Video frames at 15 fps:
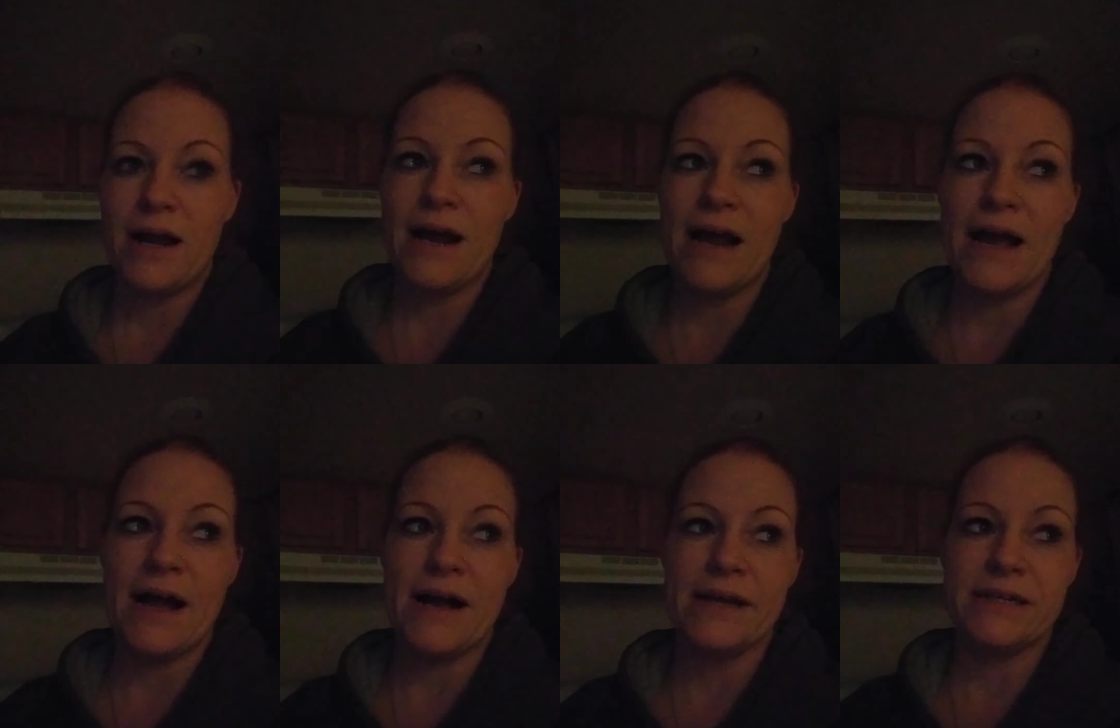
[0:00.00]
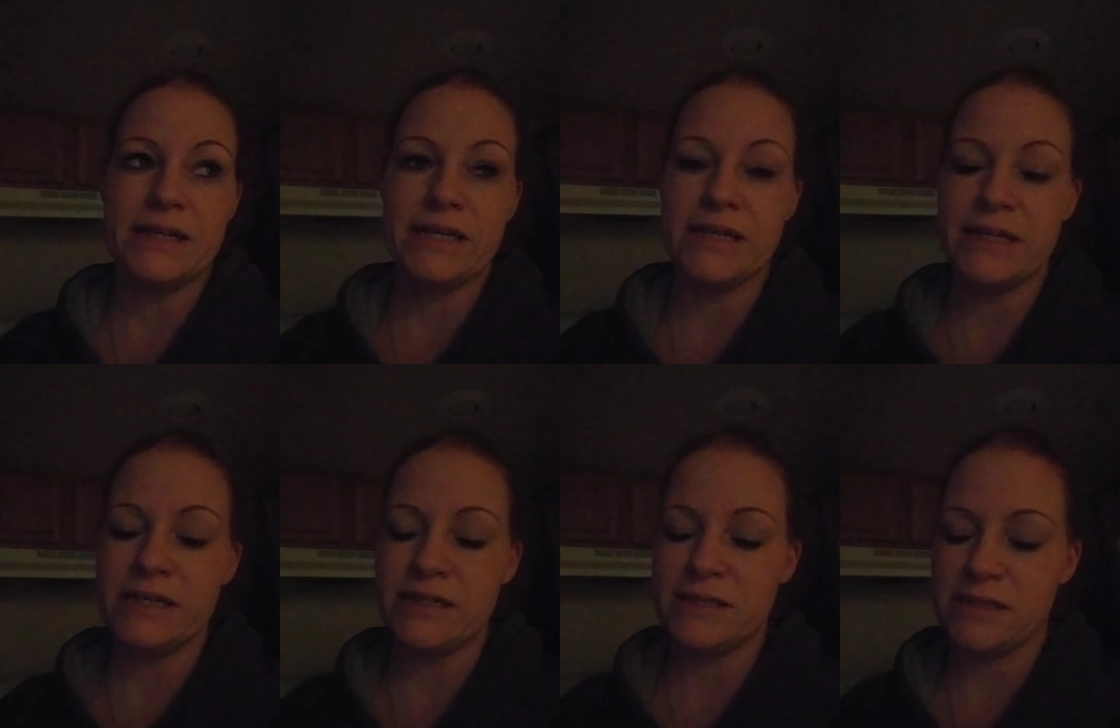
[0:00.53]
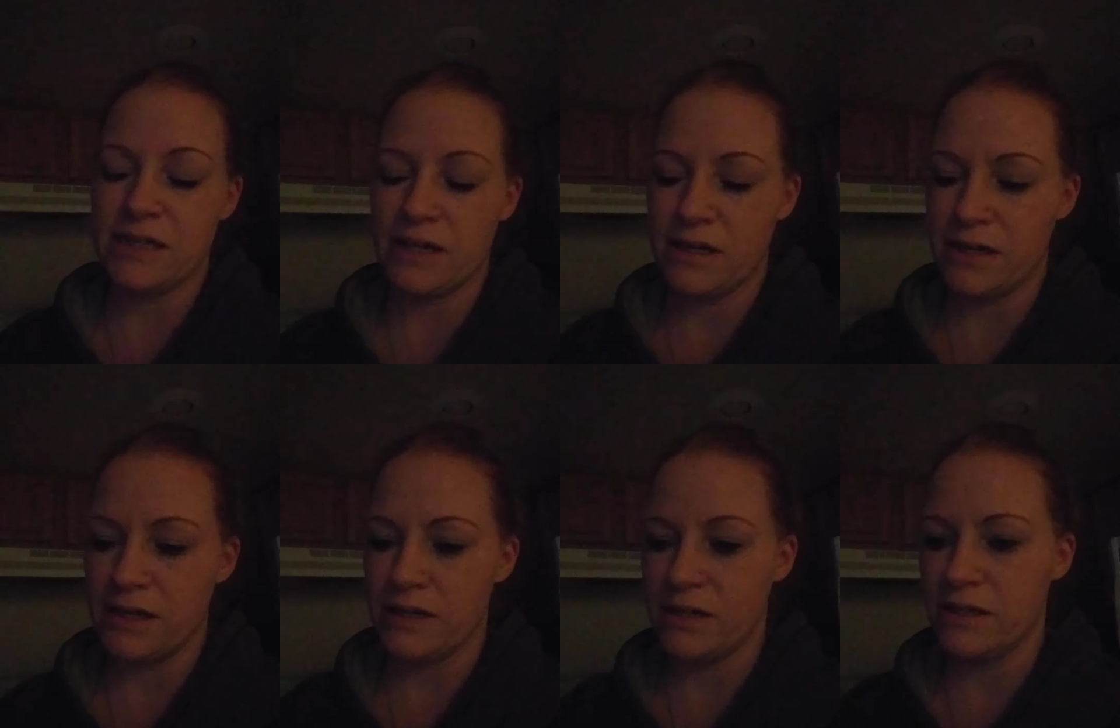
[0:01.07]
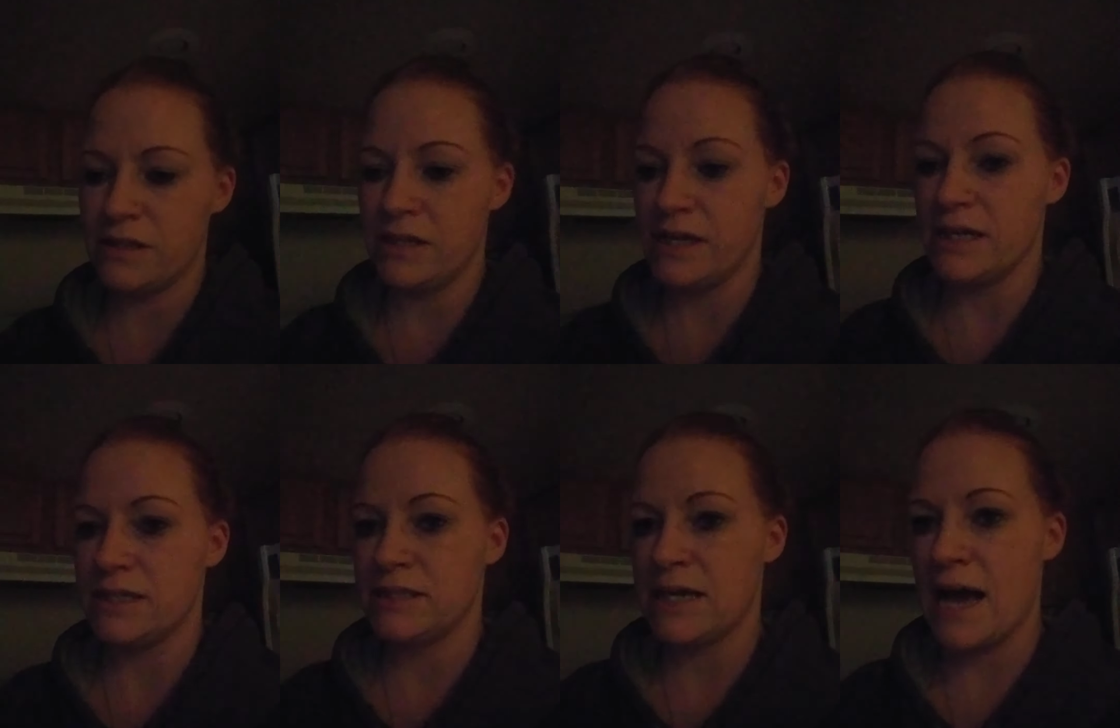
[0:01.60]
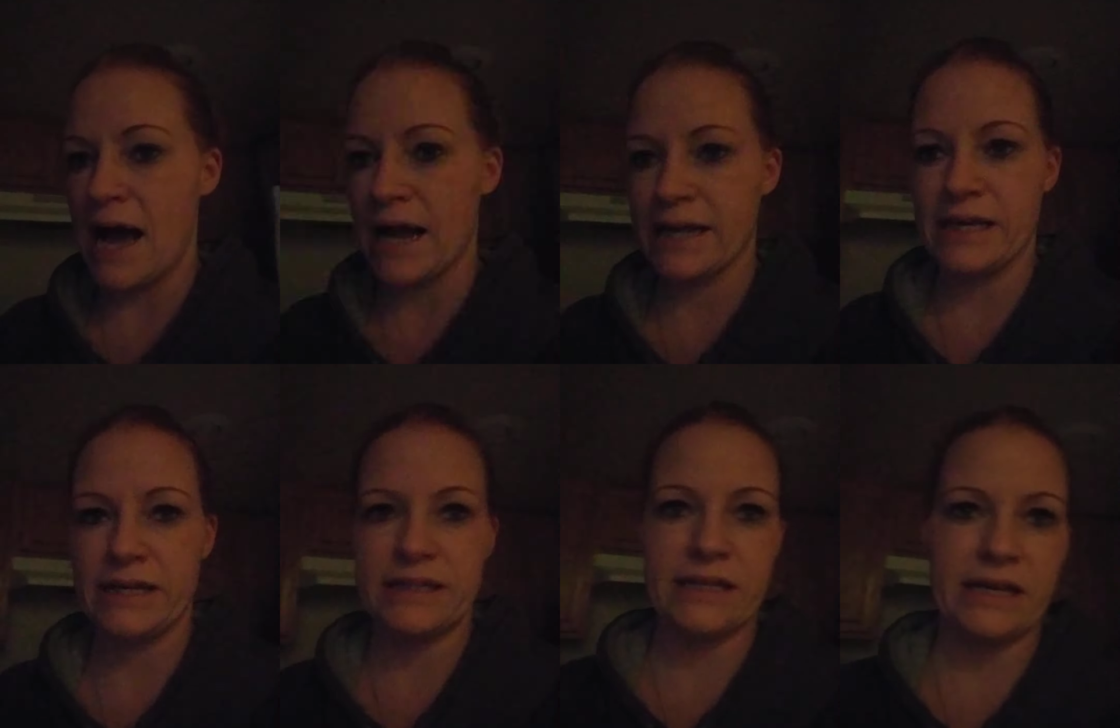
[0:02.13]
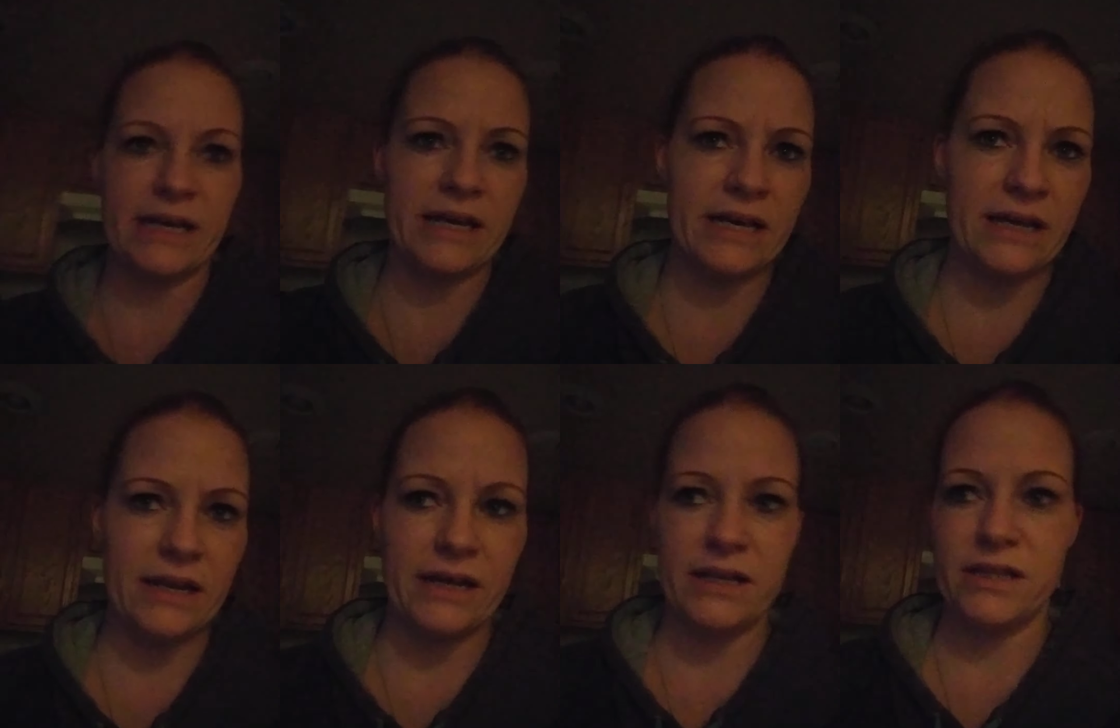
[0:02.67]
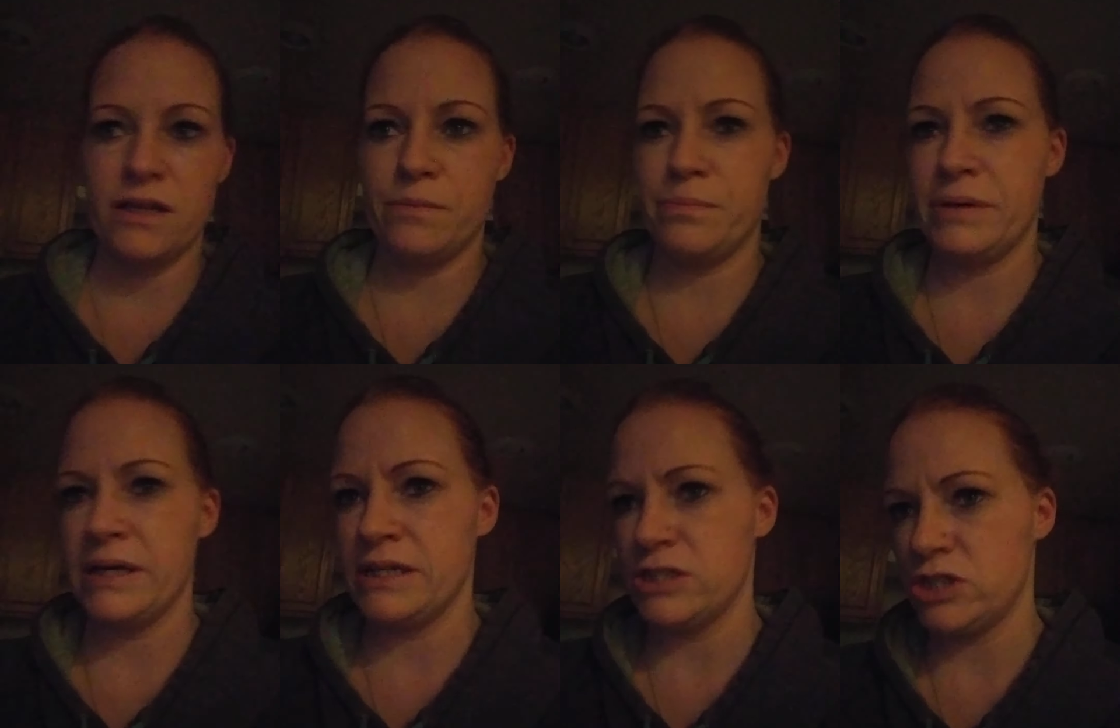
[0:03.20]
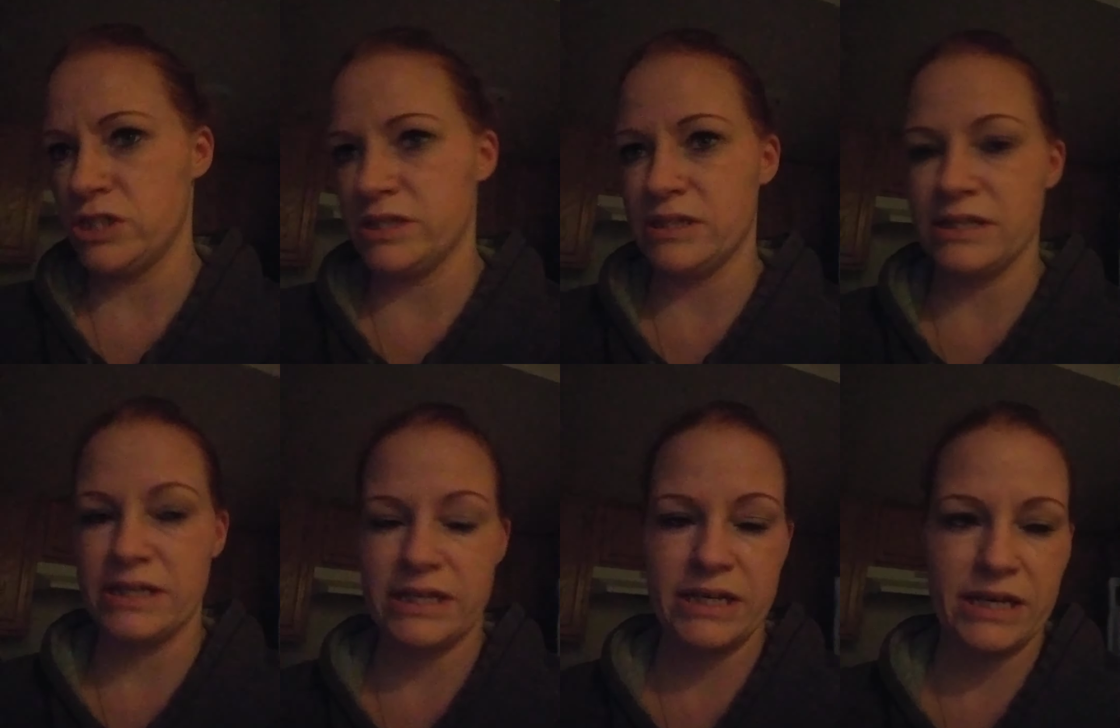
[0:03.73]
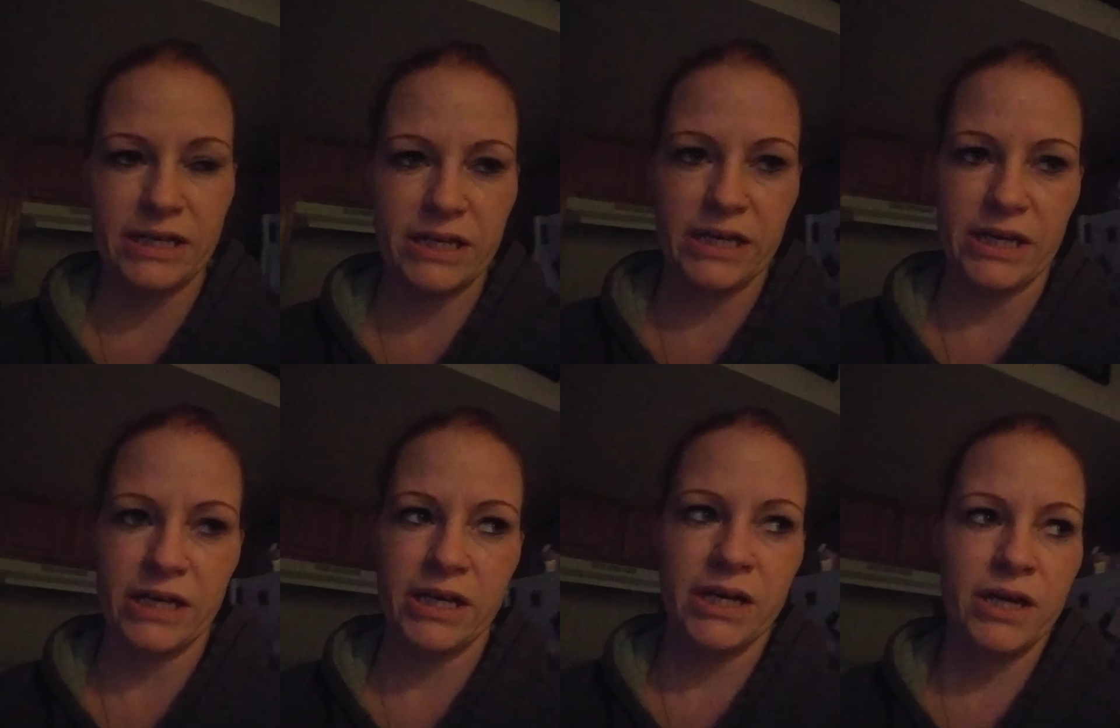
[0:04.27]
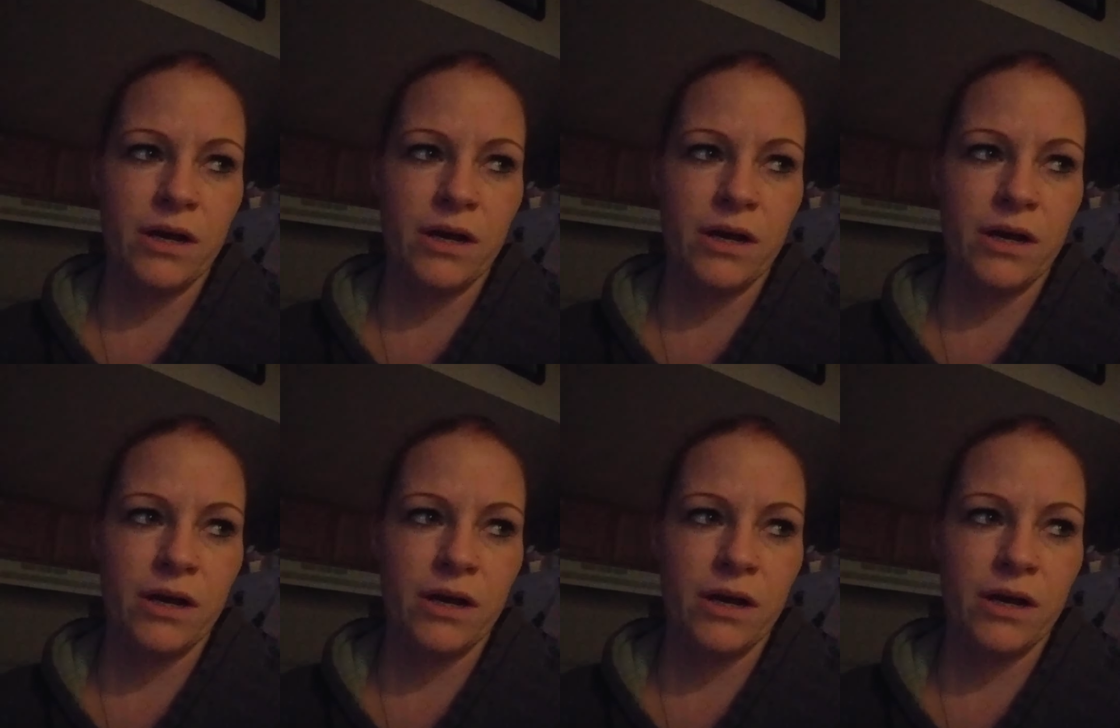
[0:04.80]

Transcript: And he did the attacking, the hitting, the pinching, the kicking,